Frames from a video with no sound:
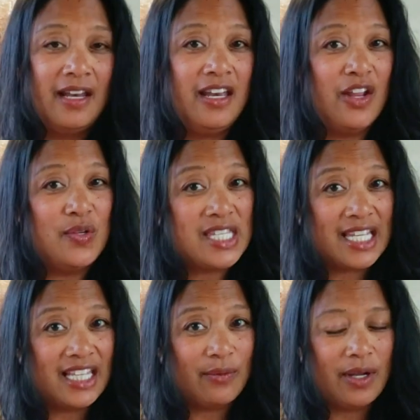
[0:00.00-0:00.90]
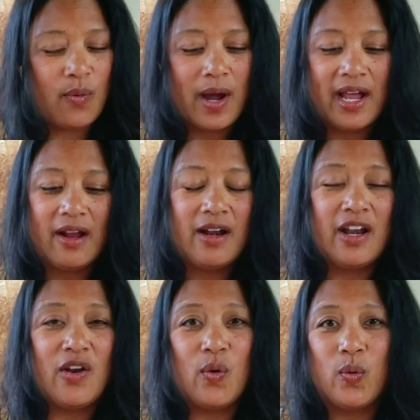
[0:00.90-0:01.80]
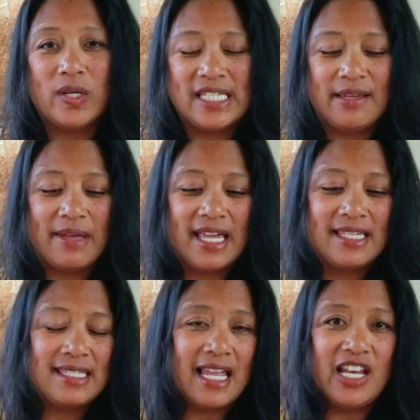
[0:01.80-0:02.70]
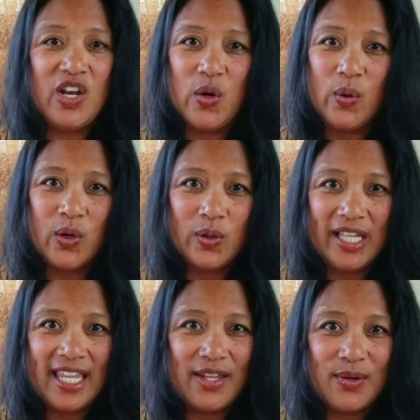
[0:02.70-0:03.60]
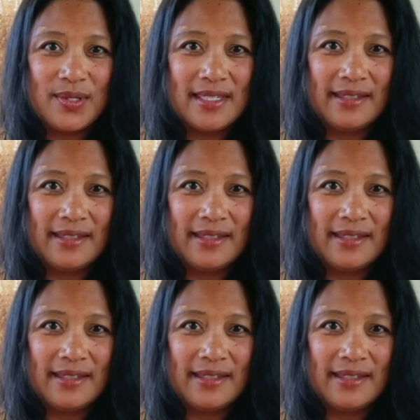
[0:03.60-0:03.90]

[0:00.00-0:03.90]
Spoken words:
No skillet required, no greasy mess, and no curlicues.